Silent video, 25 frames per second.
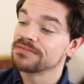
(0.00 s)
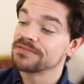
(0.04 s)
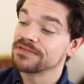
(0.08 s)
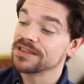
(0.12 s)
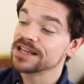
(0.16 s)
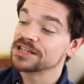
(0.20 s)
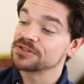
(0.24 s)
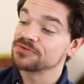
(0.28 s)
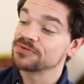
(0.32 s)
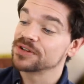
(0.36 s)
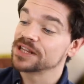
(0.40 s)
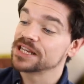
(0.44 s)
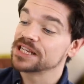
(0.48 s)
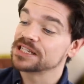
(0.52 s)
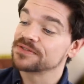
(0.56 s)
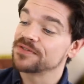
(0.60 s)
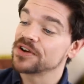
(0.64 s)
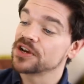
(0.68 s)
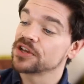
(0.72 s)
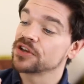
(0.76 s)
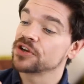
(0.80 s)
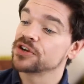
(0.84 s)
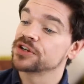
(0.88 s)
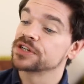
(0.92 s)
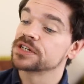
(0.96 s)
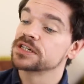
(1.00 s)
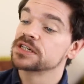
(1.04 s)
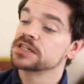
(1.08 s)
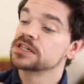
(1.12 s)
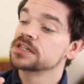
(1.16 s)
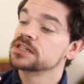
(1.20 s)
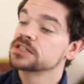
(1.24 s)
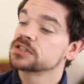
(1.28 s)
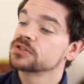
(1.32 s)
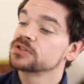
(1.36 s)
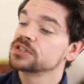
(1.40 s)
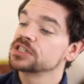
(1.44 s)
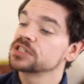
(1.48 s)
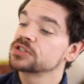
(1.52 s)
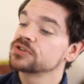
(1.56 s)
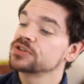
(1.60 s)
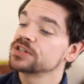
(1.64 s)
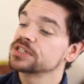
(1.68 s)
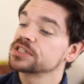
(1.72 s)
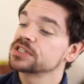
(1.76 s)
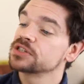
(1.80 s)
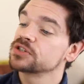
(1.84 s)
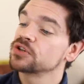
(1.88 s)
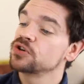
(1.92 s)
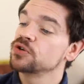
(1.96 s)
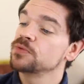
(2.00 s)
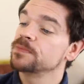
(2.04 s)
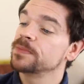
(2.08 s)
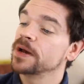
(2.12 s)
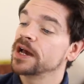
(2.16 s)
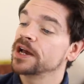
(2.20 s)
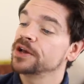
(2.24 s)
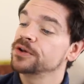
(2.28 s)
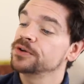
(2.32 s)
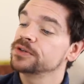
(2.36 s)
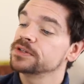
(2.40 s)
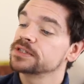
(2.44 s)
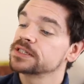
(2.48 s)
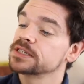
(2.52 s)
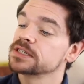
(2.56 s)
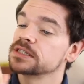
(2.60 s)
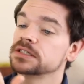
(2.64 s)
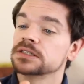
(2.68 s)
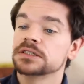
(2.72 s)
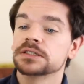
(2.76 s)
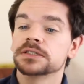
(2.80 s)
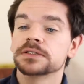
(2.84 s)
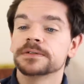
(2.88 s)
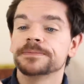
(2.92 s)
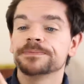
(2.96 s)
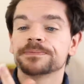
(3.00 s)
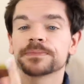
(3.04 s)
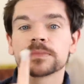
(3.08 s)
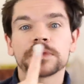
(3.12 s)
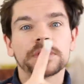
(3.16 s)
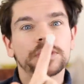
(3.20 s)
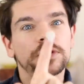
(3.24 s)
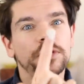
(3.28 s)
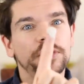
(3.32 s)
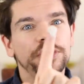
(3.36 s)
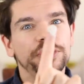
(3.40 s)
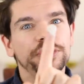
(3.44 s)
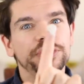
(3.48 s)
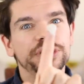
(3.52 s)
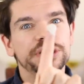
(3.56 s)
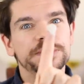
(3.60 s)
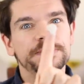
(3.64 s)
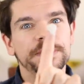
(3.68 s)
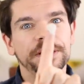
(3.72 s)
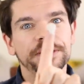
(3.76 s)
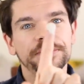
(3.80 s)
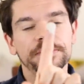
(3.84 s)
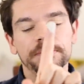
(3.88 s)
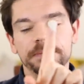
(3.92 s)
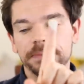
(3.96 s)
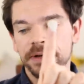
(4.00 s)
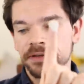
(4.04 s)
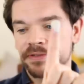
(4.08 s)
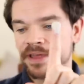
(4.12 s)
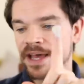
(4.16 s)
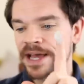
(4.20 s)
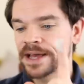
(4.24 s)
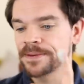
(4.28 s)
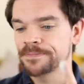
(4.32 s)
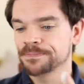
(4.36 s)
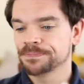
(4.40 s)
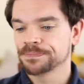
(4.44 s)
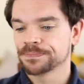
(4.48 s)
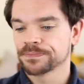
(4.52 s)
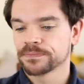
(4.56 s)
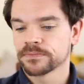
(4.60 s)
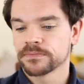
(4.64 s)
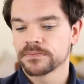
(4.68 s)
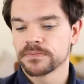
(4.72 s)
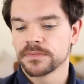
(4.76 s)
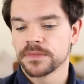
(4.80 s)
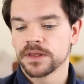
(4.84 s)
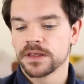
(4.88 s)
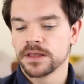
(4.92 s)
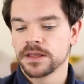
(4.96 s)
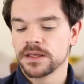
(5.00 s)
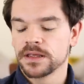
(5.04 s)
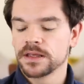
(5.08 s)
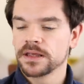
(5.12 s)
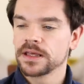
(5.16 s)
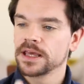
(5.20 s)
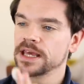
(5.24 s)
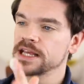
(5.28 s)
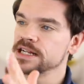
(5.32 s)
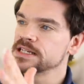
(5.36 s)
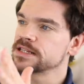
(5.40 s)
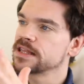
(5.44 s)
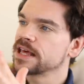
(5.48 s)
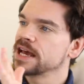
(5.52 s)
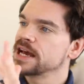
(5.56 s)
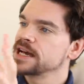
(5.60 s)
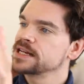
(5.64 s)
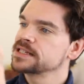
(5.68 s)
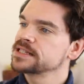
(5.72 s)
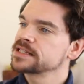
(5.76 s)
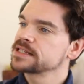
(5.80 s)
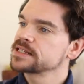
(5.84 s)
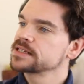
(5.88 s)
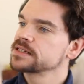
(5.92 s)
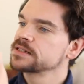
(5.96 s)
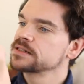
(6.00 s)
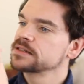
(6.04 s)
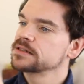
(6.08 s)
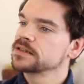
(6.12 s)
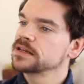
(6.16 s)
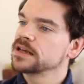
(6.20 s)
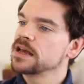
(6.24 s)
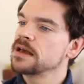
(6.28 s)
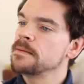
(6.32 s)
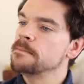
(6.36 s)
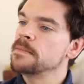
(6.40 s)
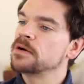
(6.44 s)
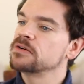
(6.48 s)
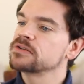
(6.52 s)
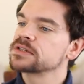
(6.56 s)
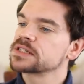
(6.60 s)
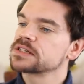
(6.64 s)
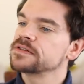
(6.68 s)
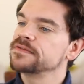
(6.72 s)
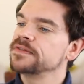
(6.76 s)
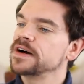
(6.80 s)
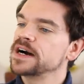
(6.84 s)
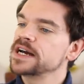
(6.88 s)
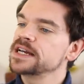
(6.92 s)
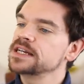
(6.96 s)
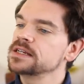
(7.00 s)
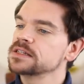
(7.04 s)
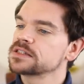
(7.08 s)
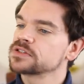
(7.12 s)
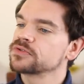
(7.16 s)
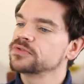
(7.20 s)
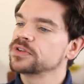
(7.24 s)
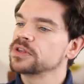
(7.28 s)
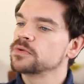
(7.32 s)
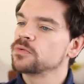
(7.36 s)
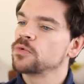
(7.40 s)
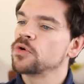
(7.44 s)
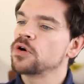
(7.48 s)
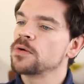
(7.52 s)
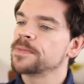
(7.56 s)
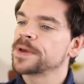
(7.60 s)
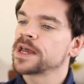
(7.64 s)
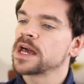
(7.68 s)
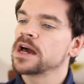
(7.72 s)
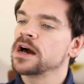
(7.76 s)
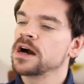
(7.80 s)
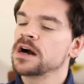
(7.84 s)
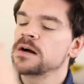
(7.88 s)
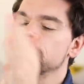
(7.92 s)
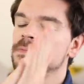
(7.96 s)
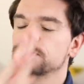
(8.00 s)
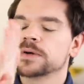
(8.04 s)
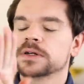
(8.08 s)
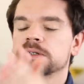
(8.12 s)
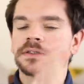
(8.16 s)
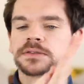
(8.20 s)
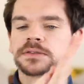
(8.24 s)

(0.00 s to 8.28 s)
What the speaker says: This really is very good. So just gonna scoop out, not a huge amount, like that. Into the hands, emulsify, so really warming it up.